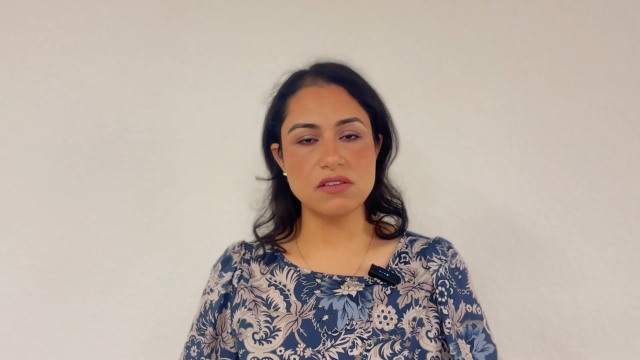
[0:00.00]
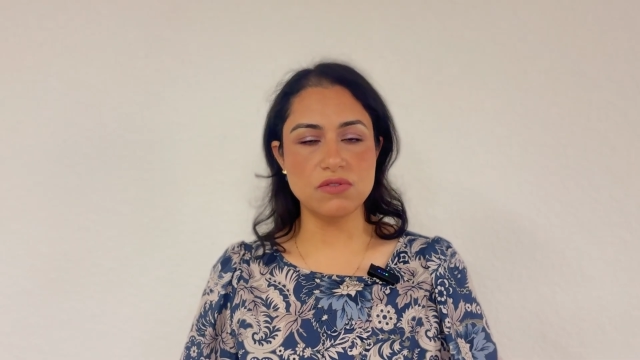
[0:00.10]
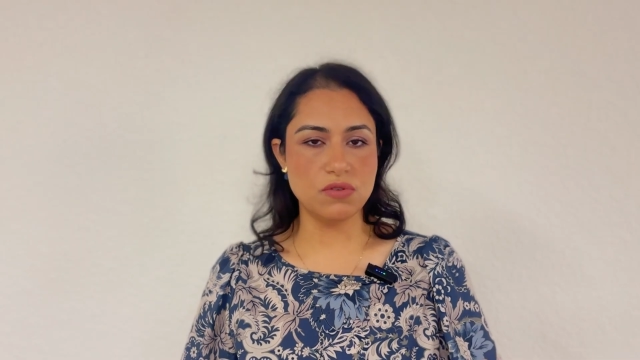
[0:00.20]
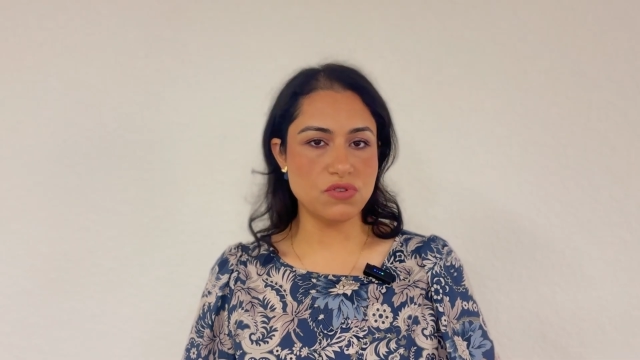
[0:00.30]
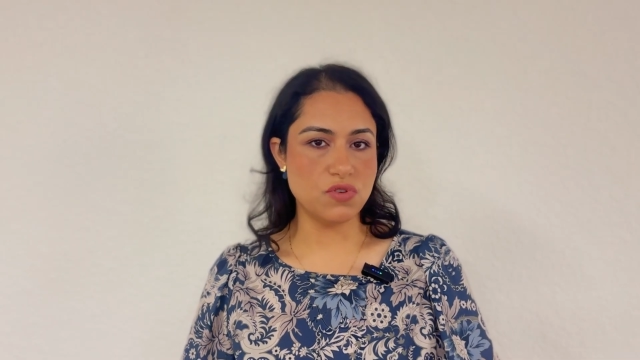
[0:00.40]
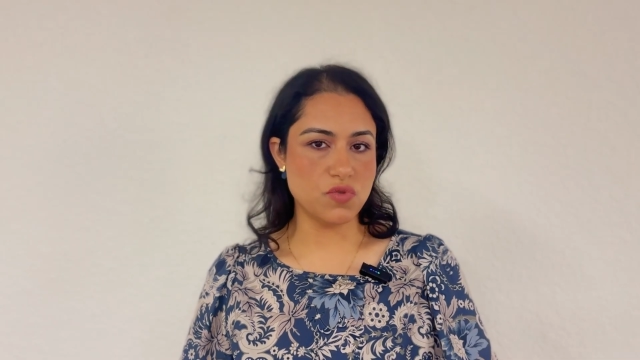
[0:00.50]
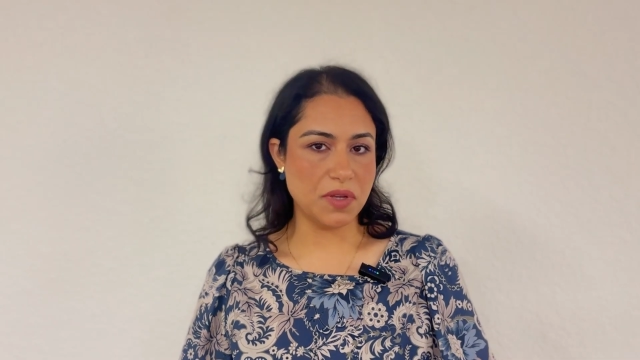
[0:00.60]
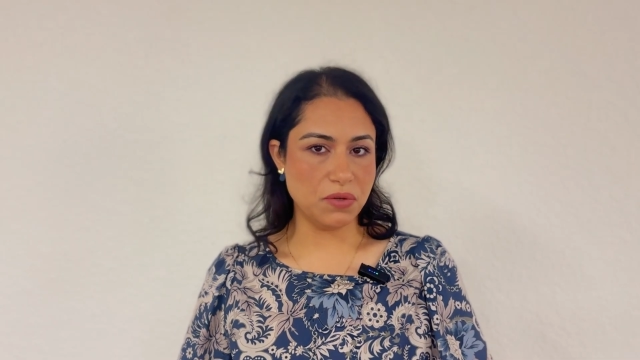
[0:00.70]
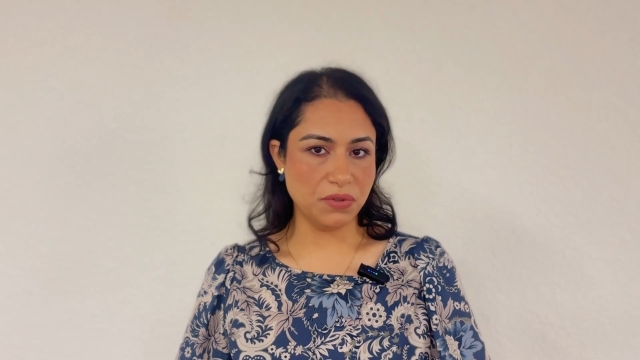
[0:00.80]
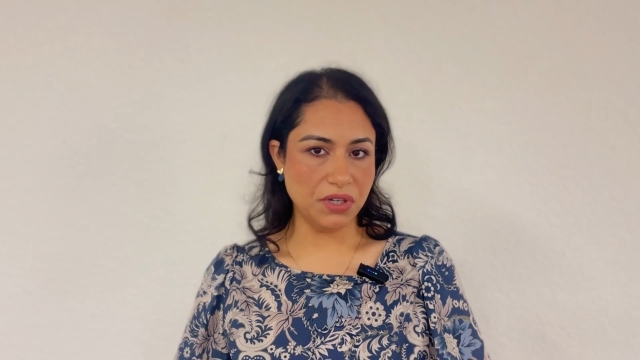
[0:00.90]
Those
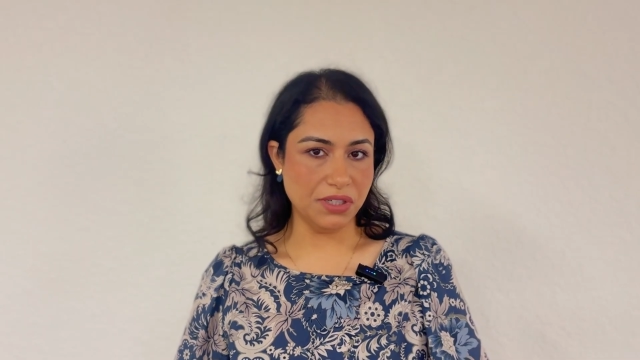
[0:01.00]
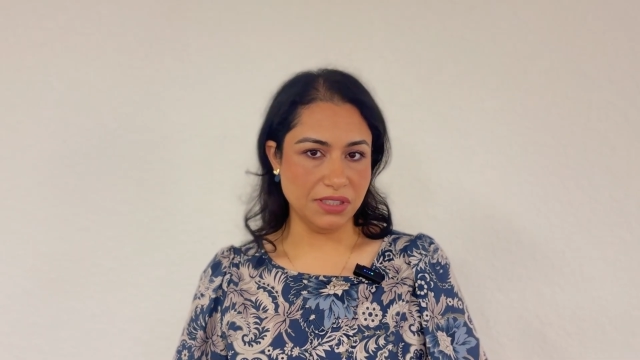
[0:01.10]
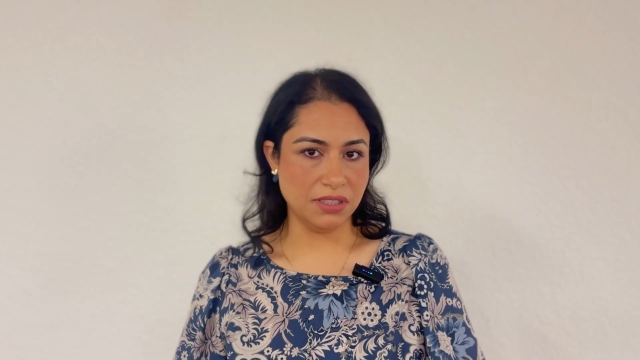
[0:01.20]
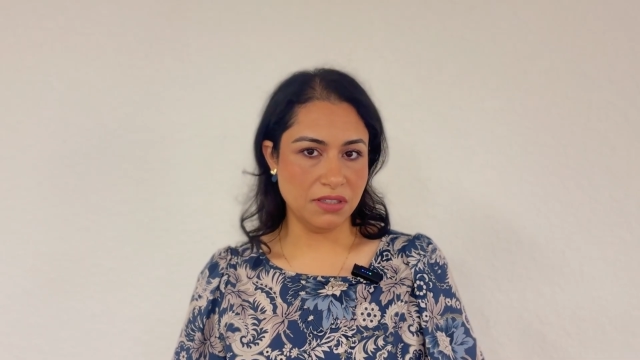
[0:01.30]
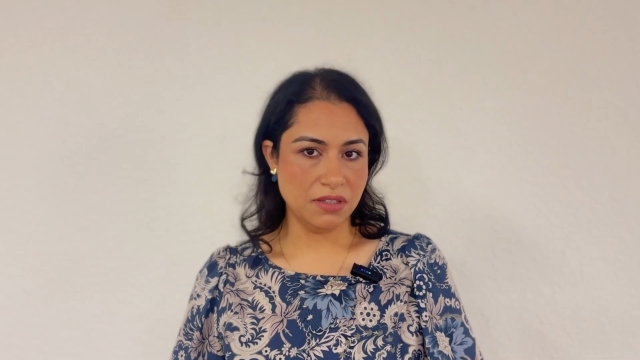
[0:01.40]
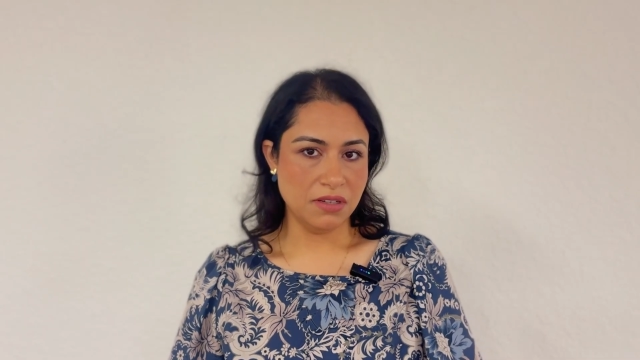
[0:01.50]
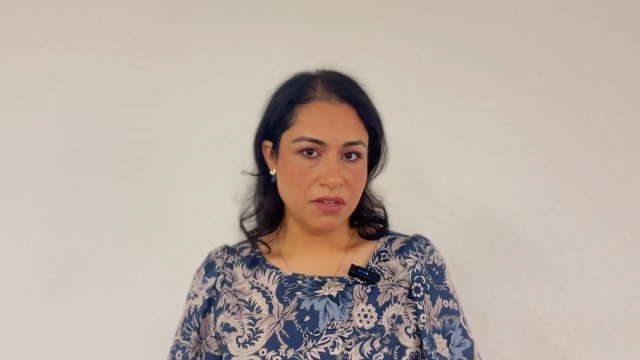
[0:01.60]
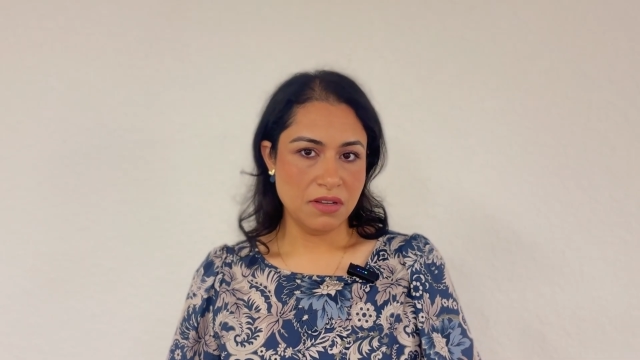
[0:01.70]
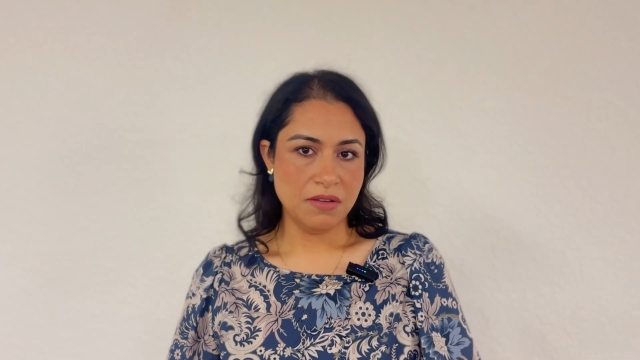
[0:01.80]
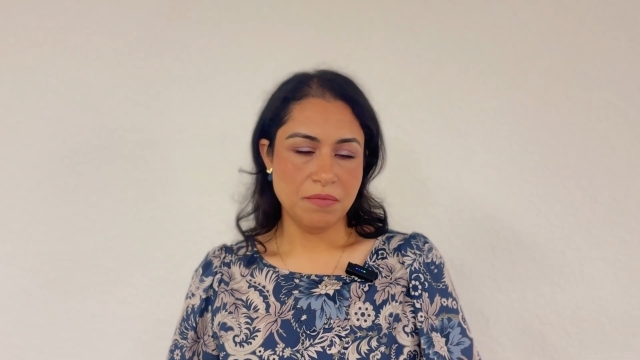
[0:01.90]
usually don't hurt.
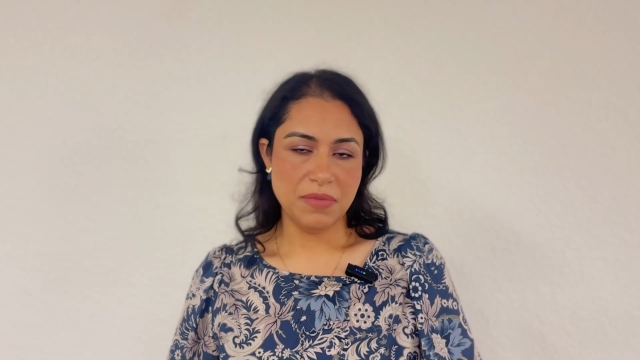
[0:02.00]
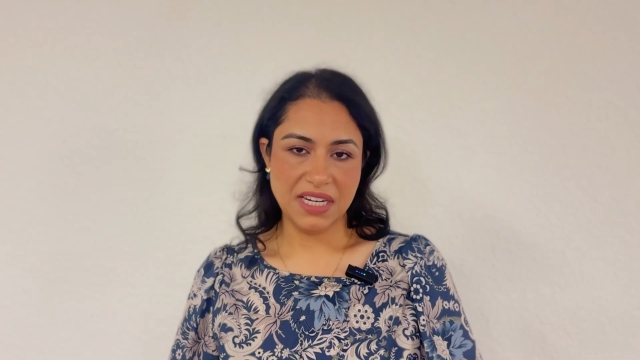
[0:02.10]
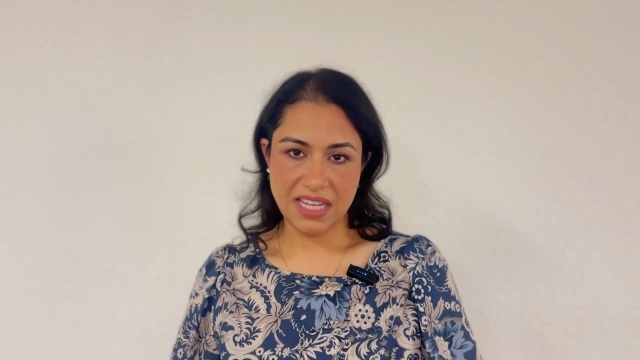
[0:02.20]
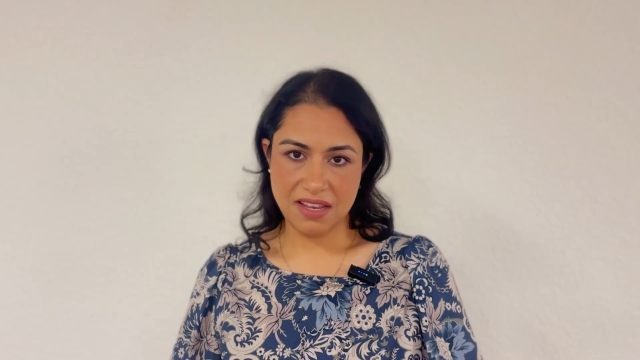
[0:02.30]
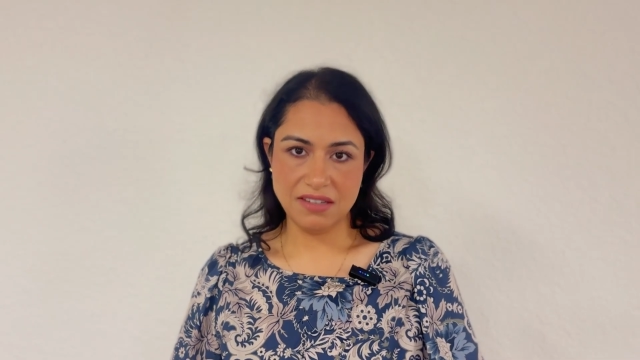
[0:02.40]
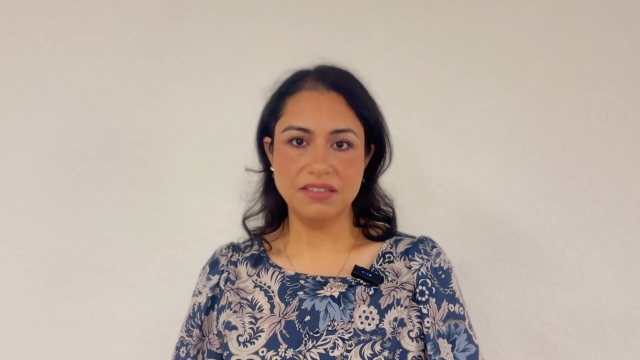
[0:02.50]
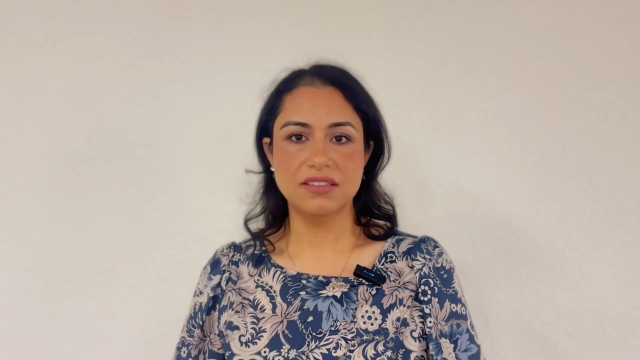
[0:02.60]
But again,